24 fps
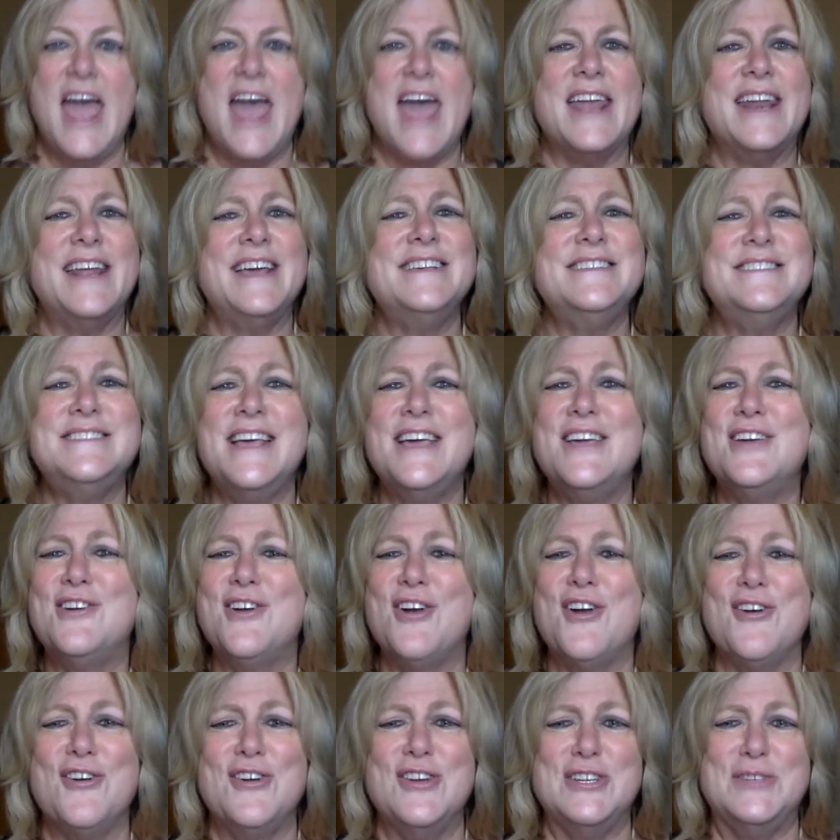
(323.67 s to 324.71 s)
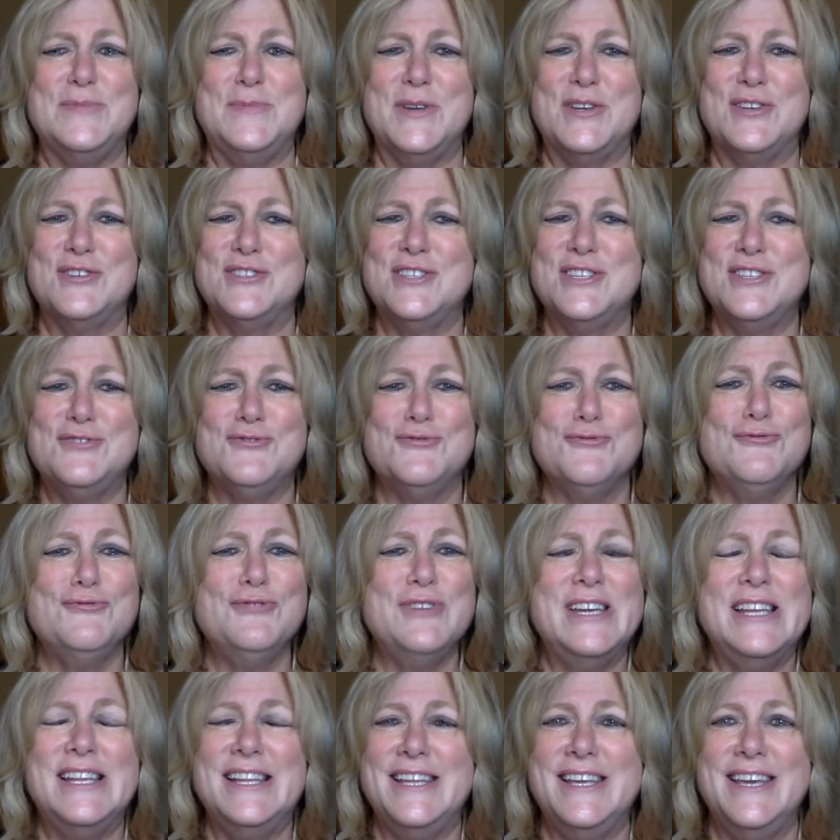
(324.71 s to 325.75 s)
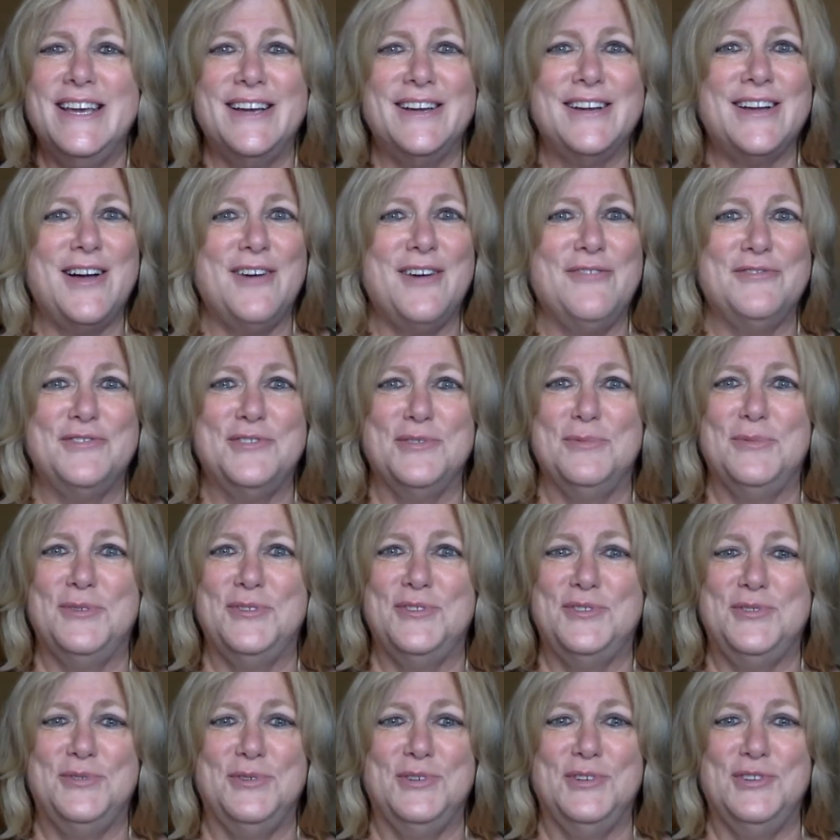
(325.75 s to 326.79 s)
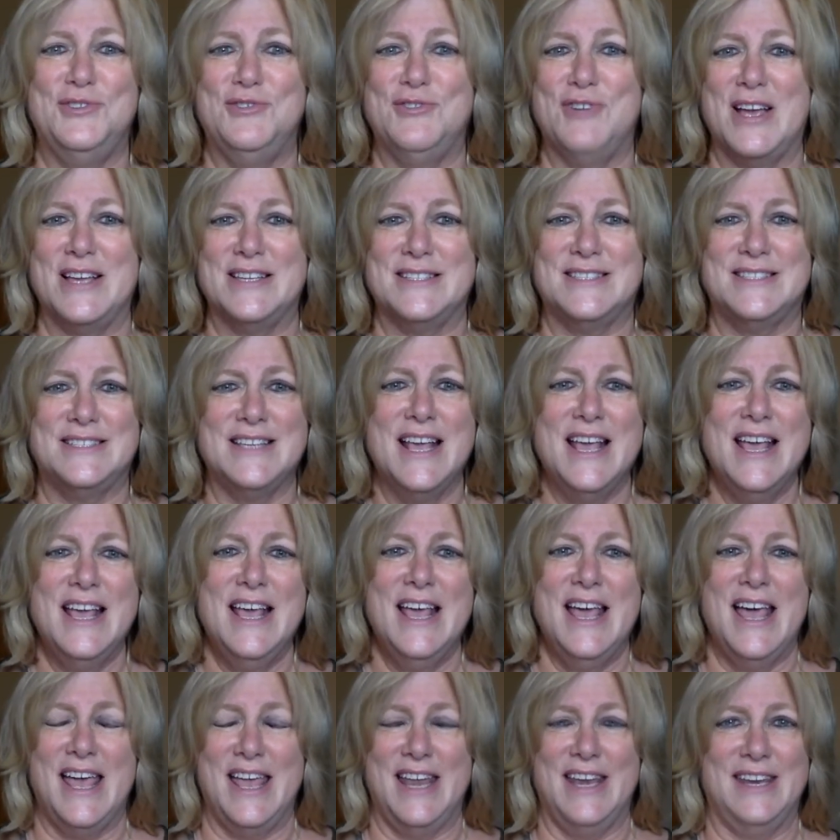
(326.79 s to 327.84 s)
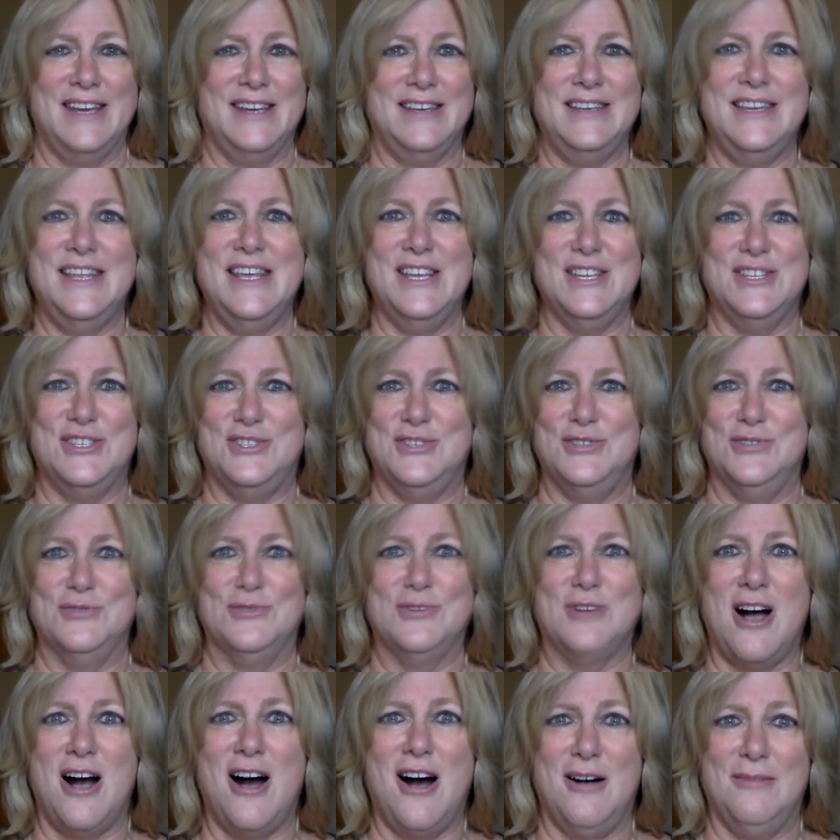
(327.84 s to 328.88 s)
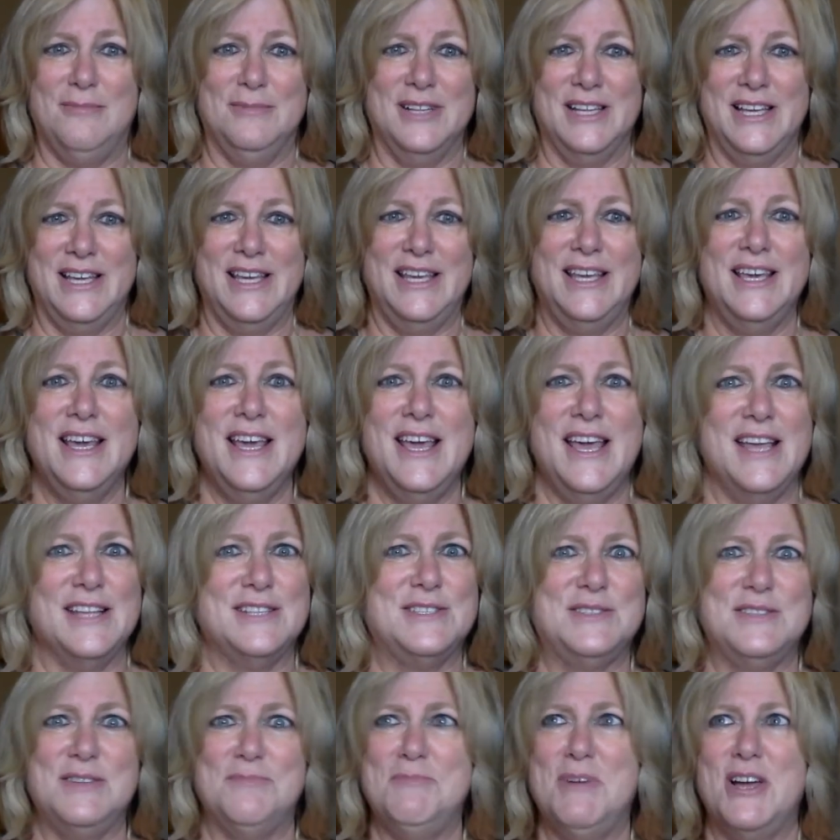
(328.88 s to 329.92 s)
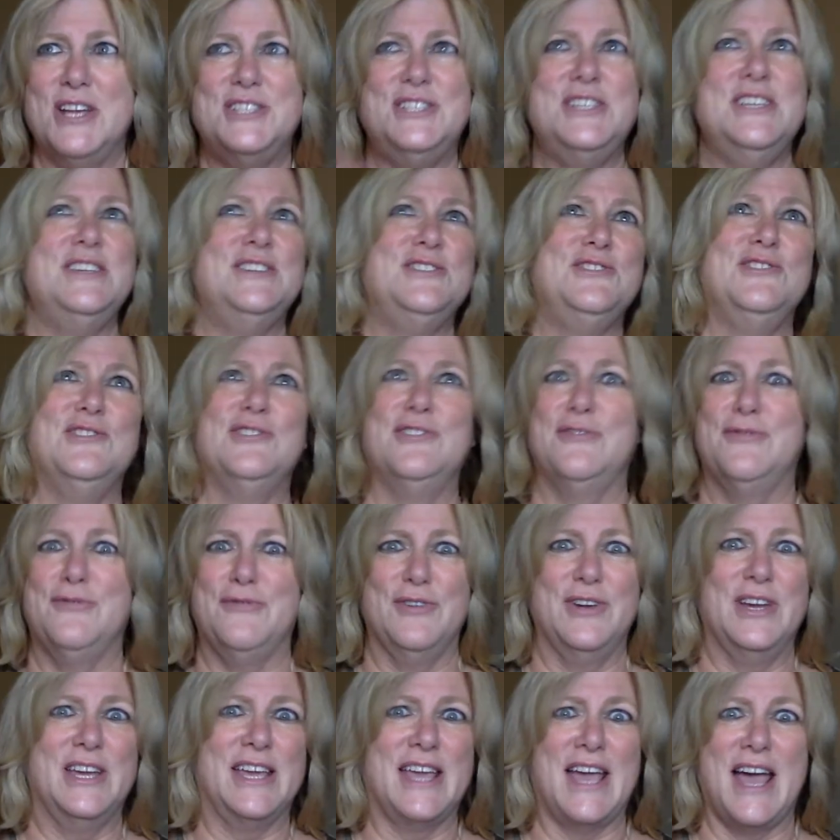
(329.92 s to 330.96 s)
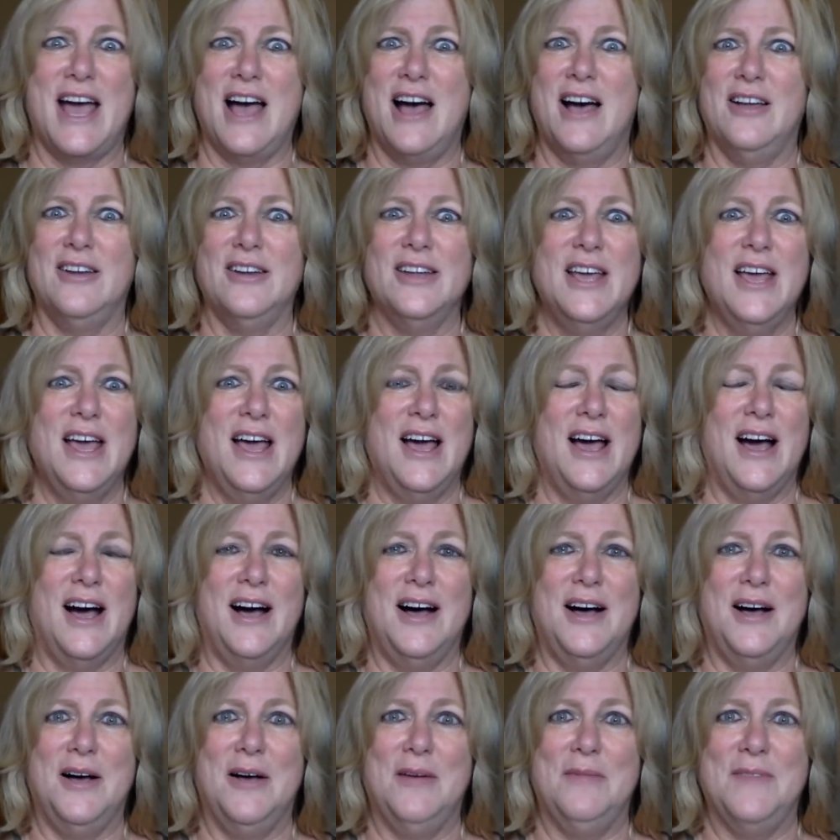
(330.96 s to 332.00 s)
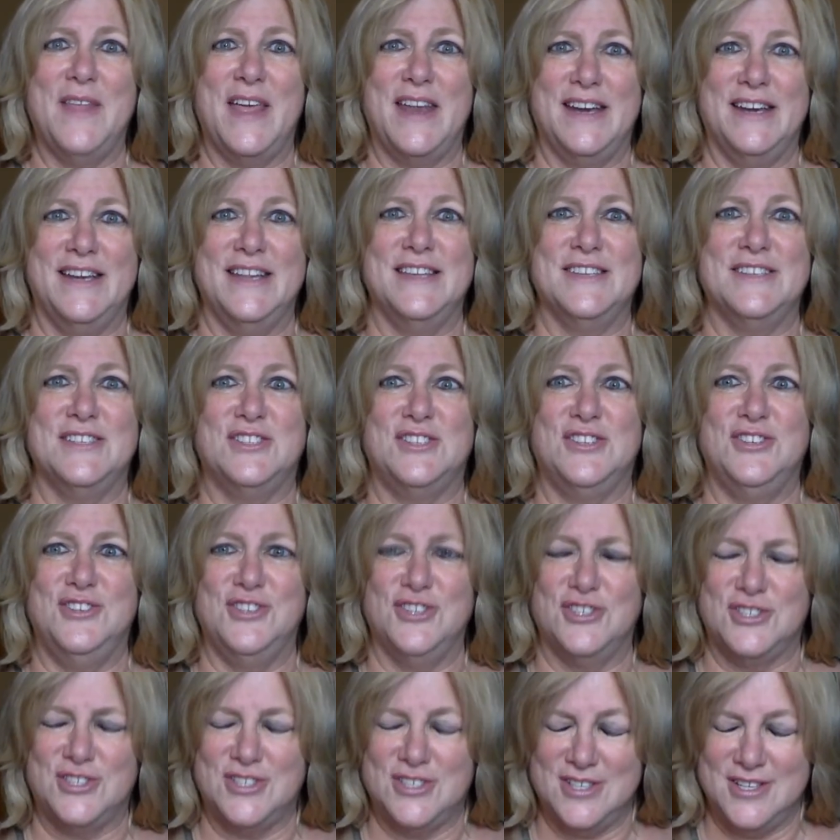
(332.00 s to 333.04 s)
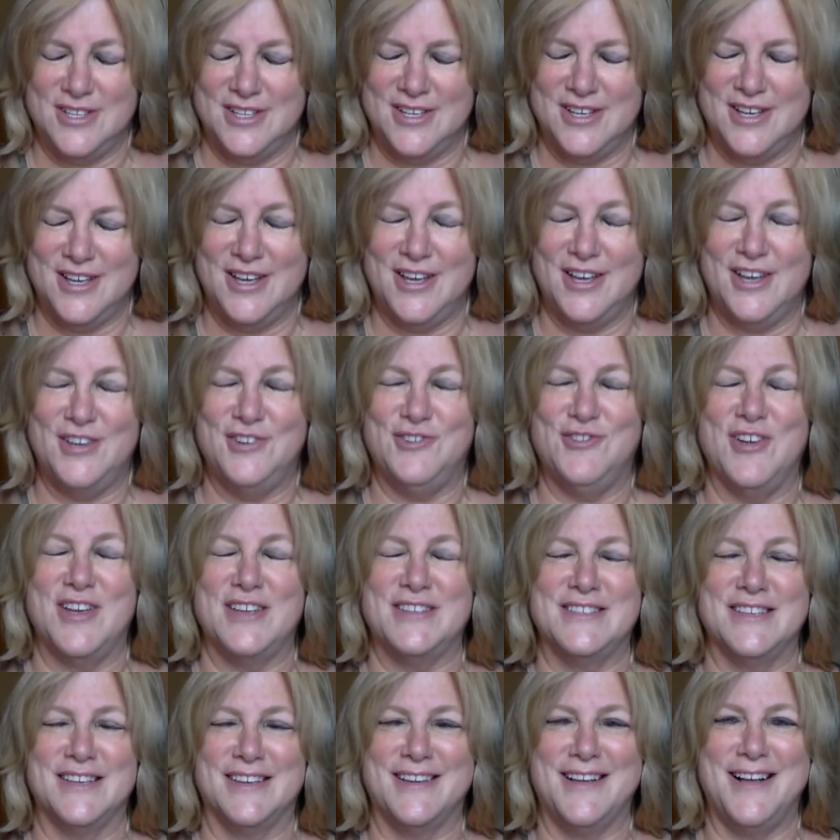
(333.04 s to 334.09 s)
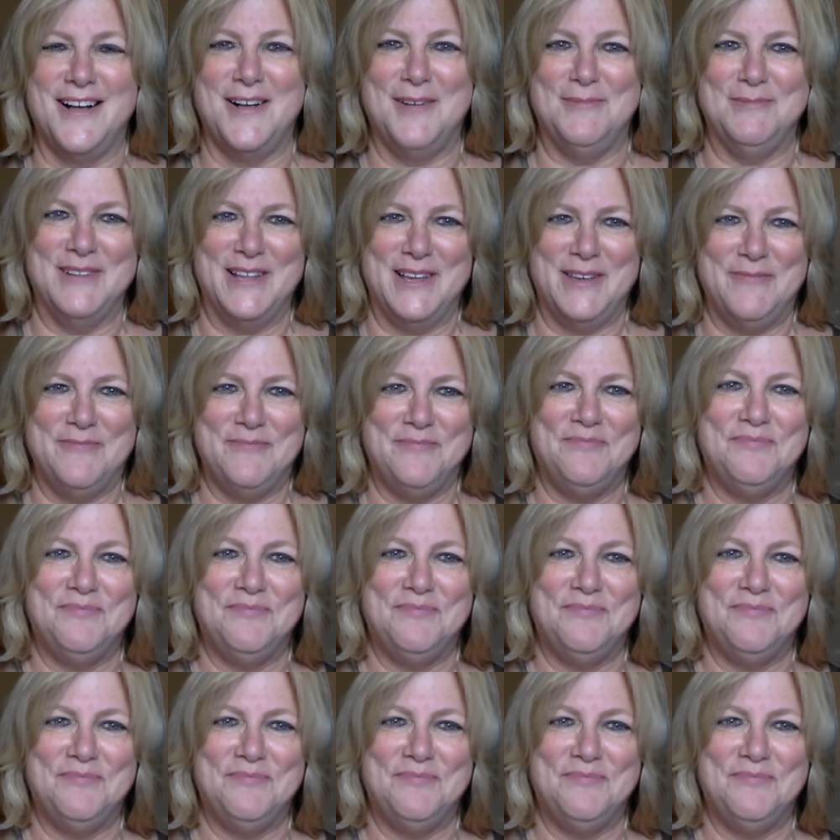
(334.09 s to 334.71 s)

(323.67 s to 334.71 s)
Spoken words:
And I say courage because it's really uncomfortable to address an issue calmly. It's much easier to freak out than it is to just address it calmly.